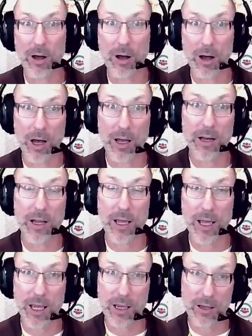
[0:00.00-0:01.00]
on
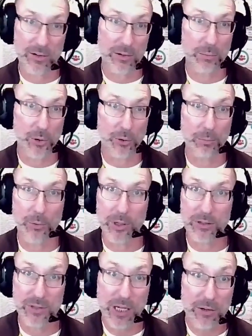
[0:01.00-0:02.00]
a custom built point
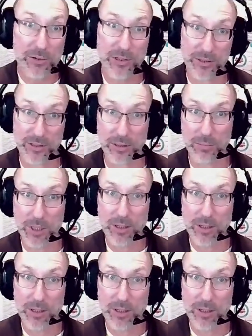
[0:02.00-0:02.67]
of sale system.